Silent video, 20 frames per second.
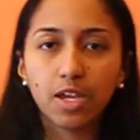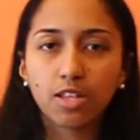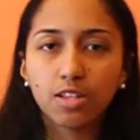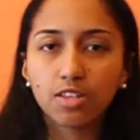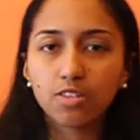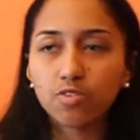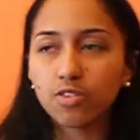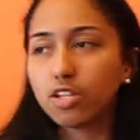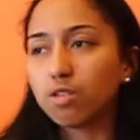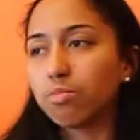It
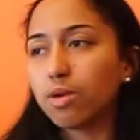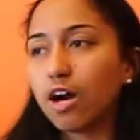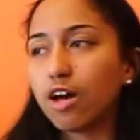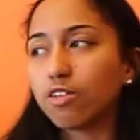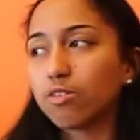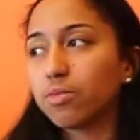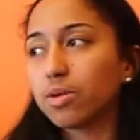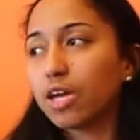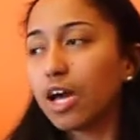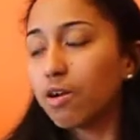doesn't really
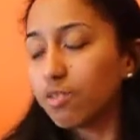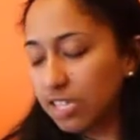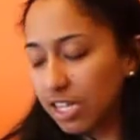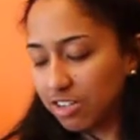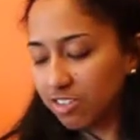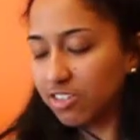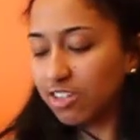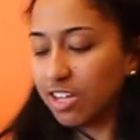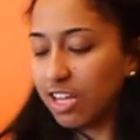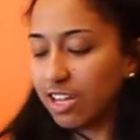bother me. I was
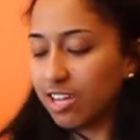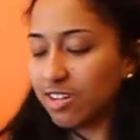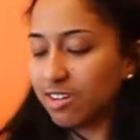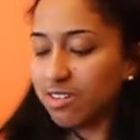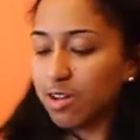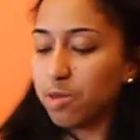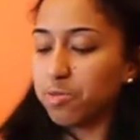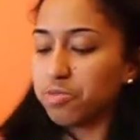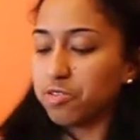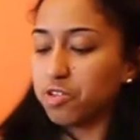actually like
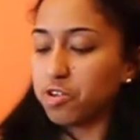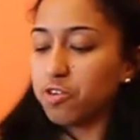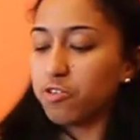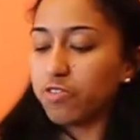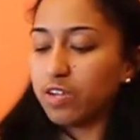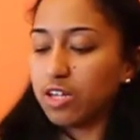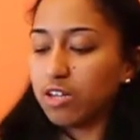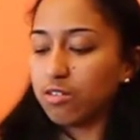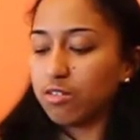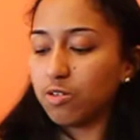
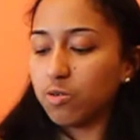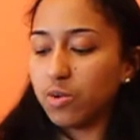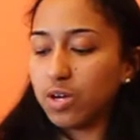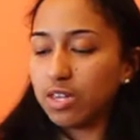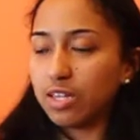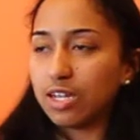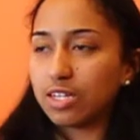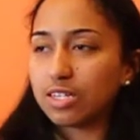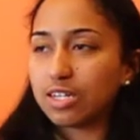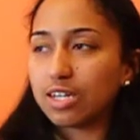observing the way
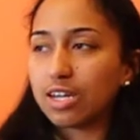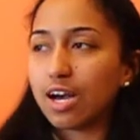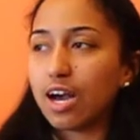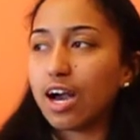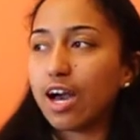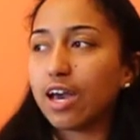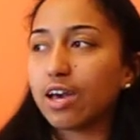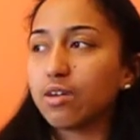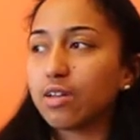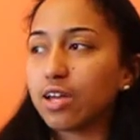like the
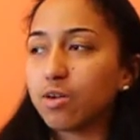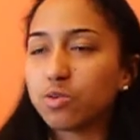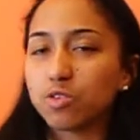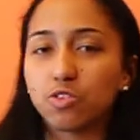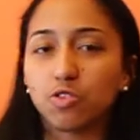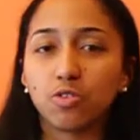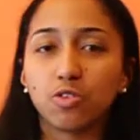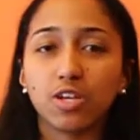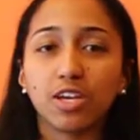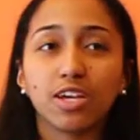guy like was
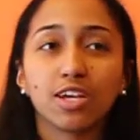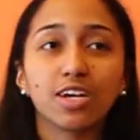doing it,